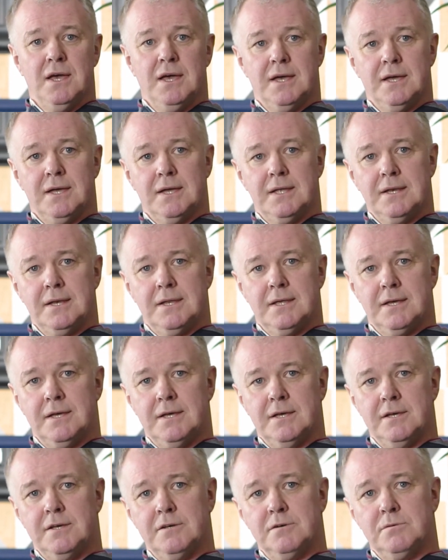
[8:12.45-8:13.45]
And
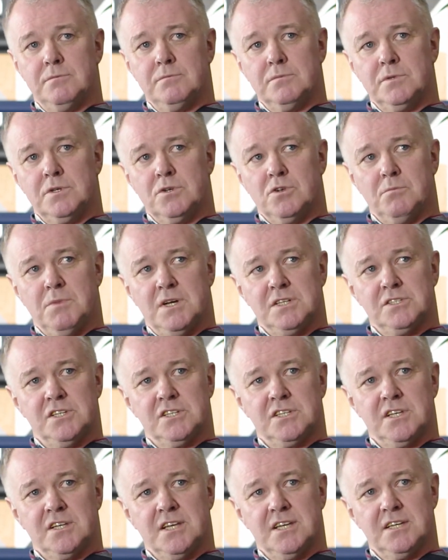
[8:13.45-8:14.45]

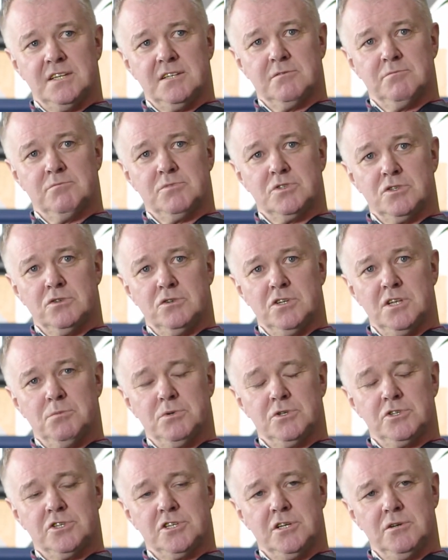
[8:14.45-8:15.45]
Manchester United, slowly
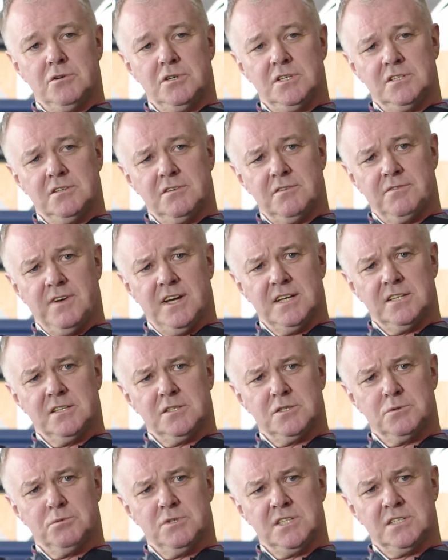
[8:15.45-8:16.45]
but surely, is finding
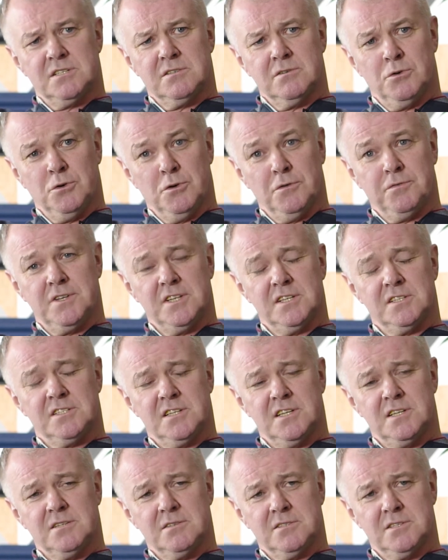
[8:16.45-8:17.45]
his way, hopefully,
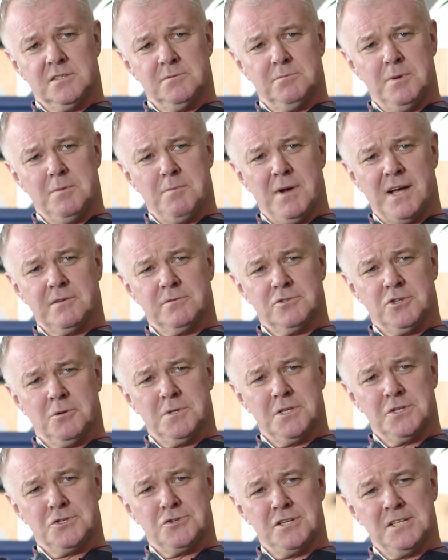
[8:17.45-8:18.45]
to be back top
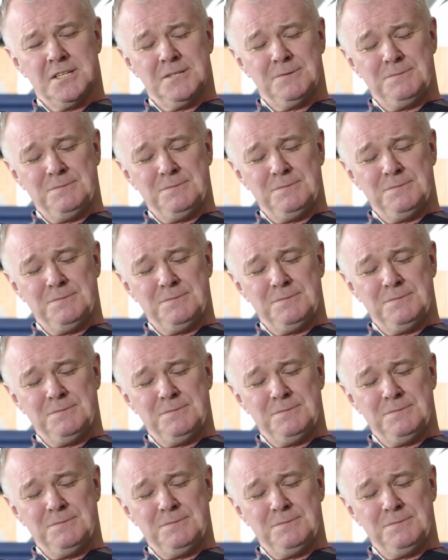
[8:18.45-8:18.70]
of the tree.